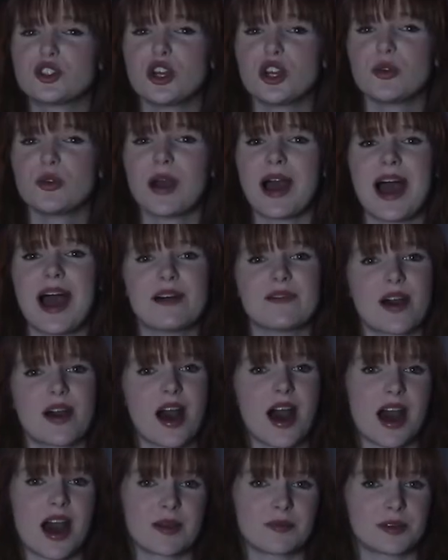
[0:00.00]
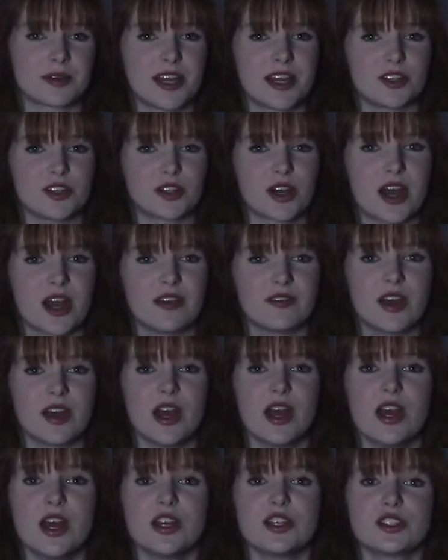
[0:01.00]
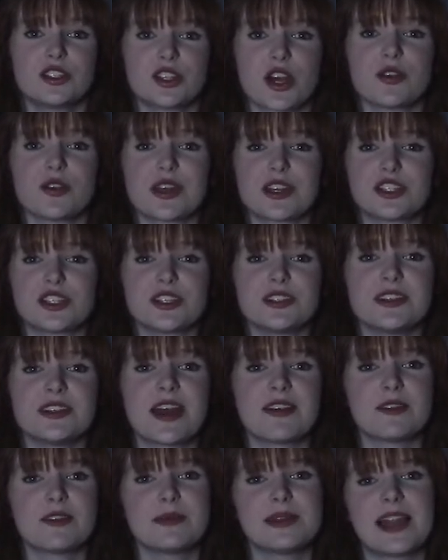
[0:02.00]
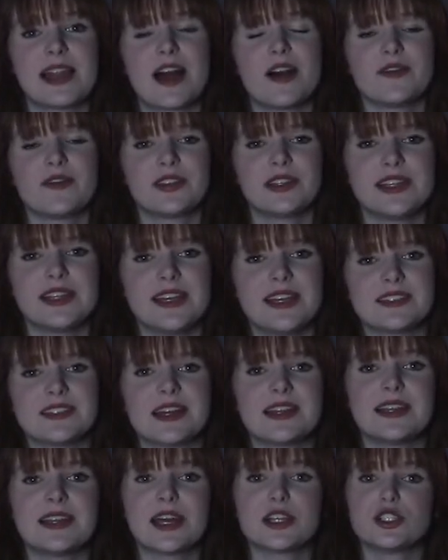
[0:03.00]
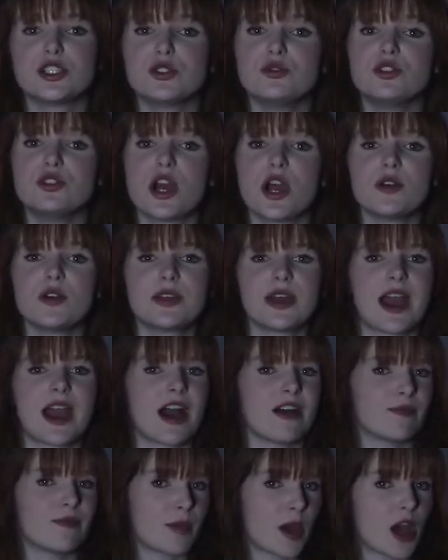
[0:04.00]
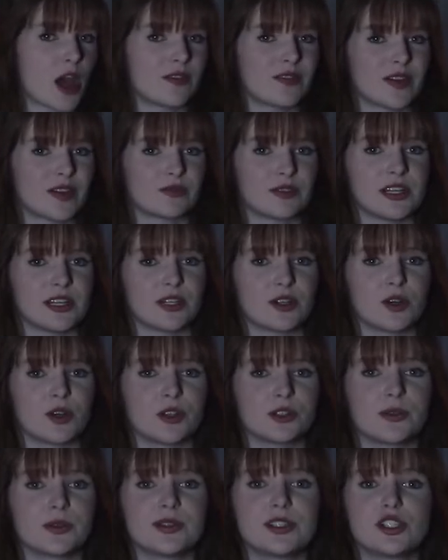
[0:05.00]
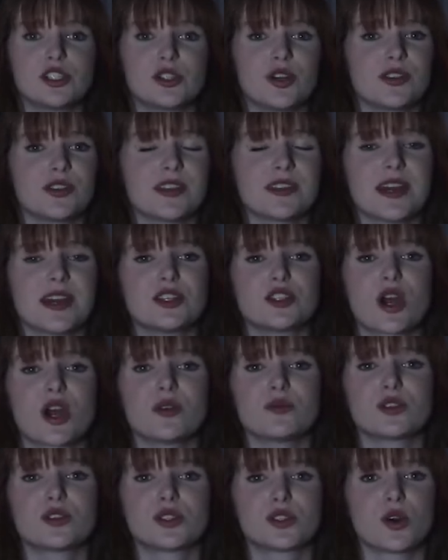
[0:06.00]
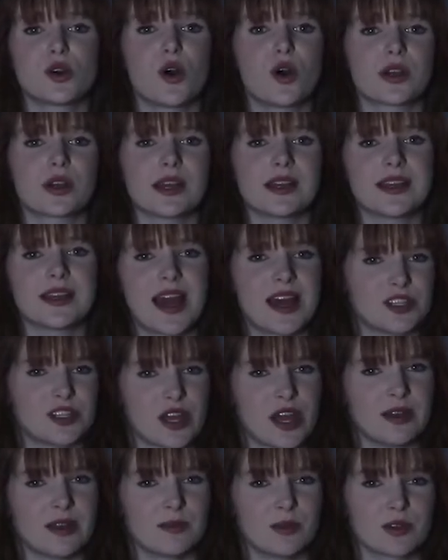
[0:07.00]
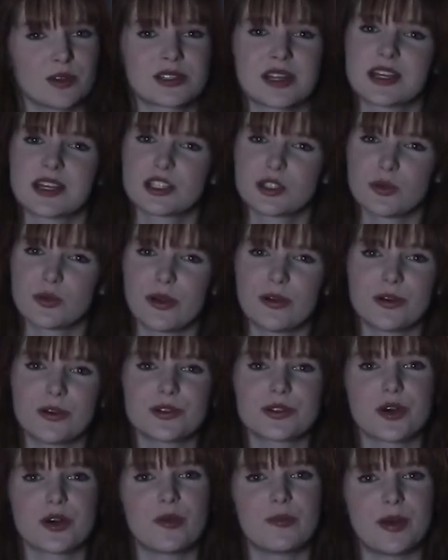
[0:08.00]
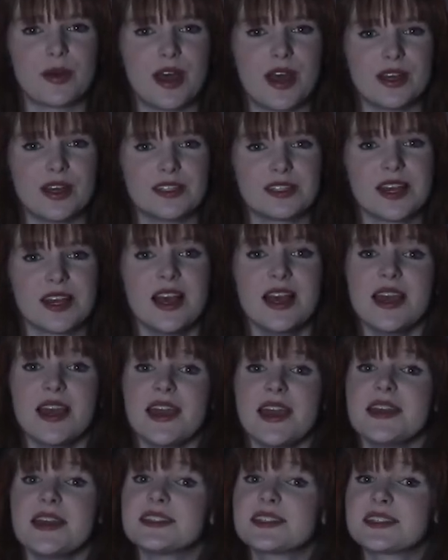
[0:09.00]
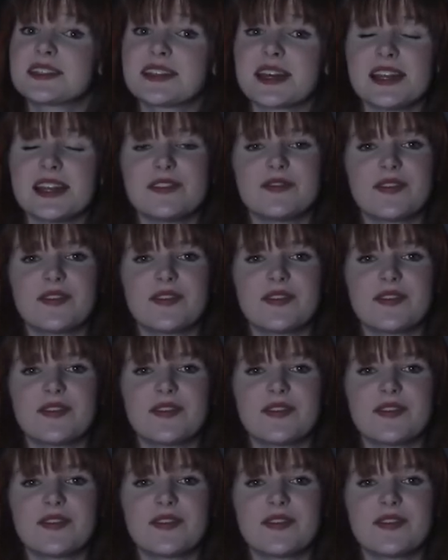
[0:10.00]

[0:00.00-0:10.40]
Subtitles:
do have a high prey drive, So they should never be let off the lead unless you know they have perfect recall to ensure that they don't stalk and catch animals like squirrels or birds. It's still